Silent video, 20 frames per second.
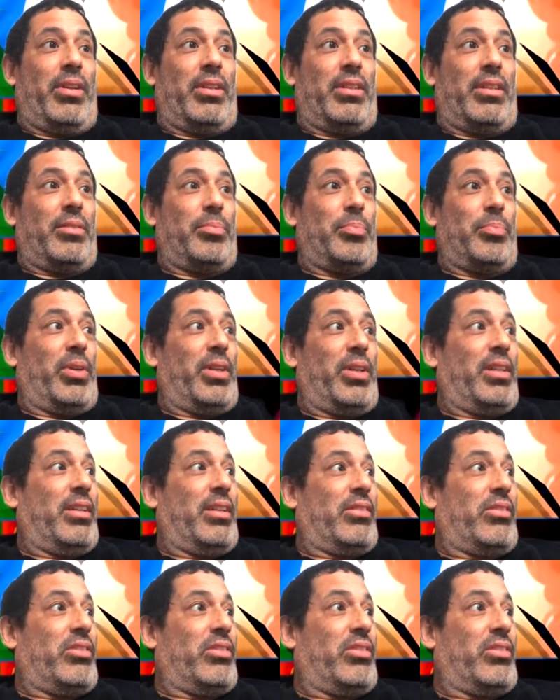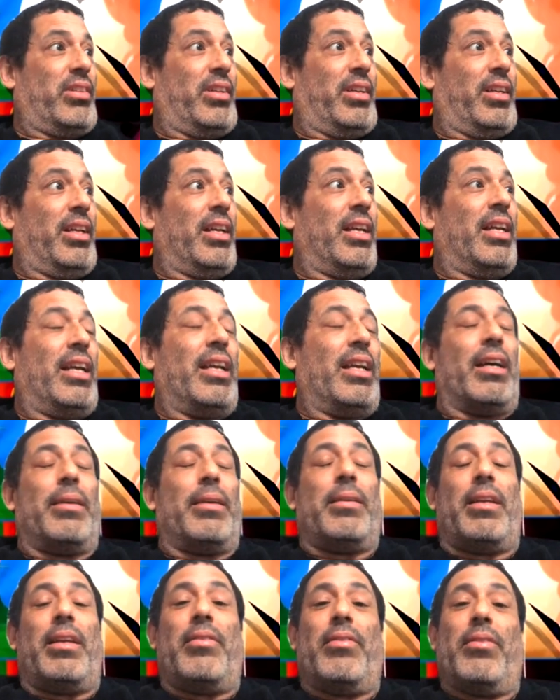that point, it's just like,
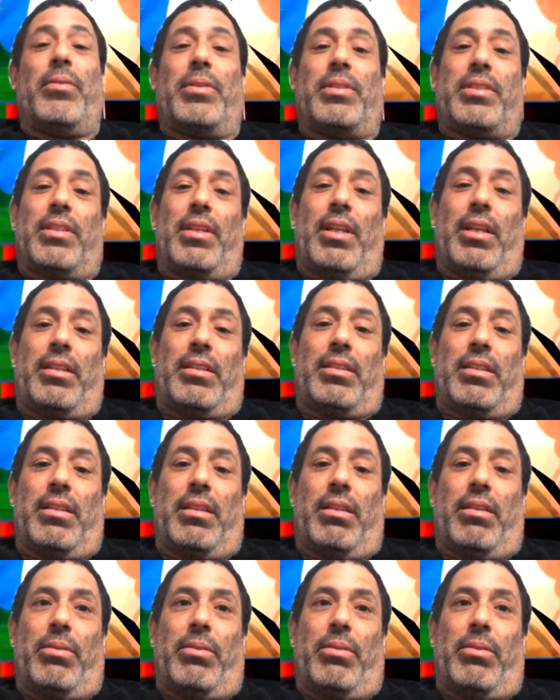even with like